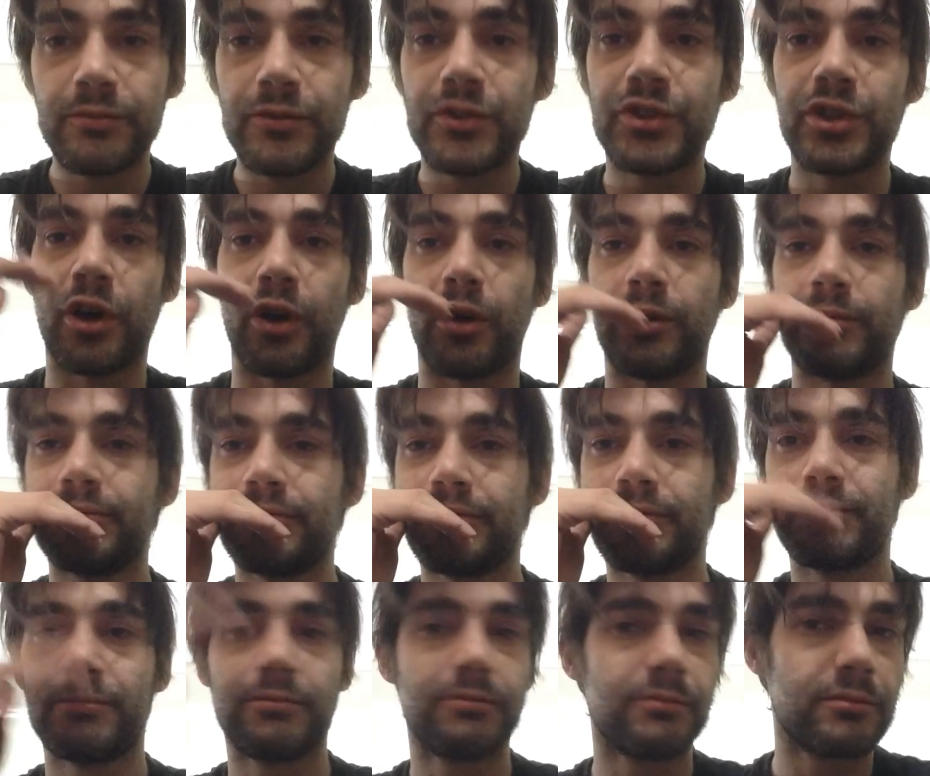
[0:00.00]
So,
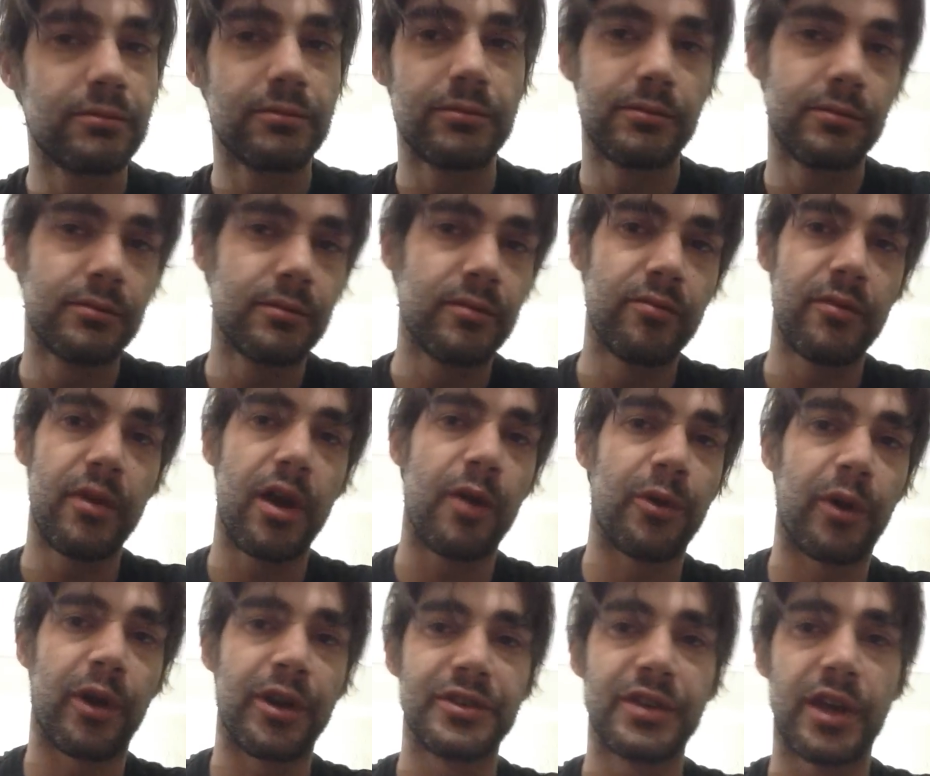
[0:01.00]

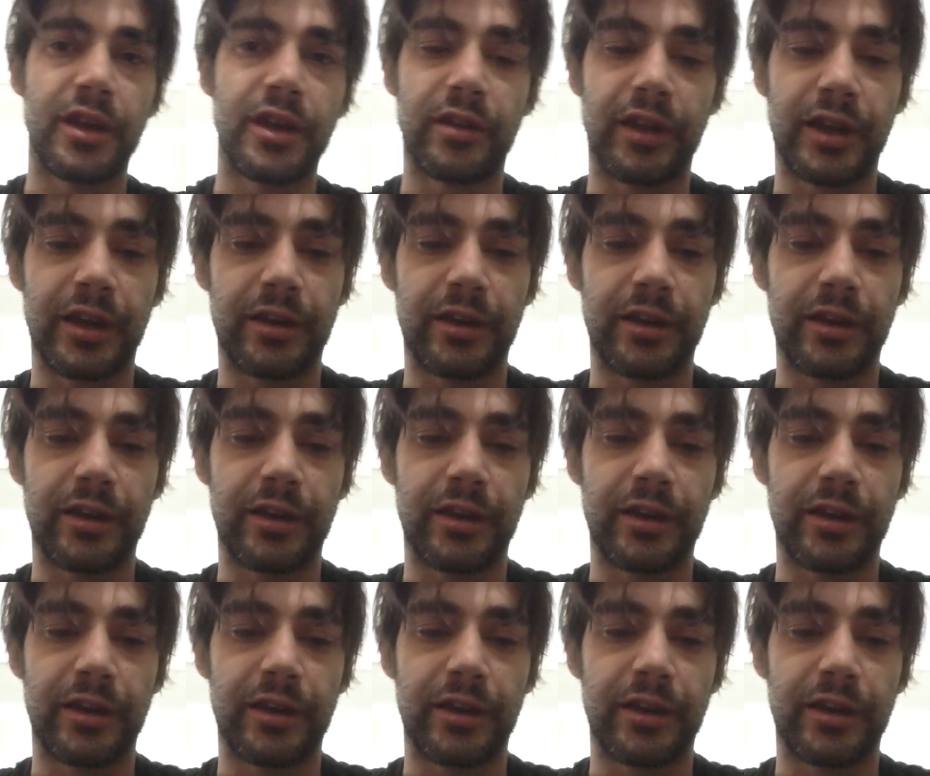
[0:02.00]
what do I want to say?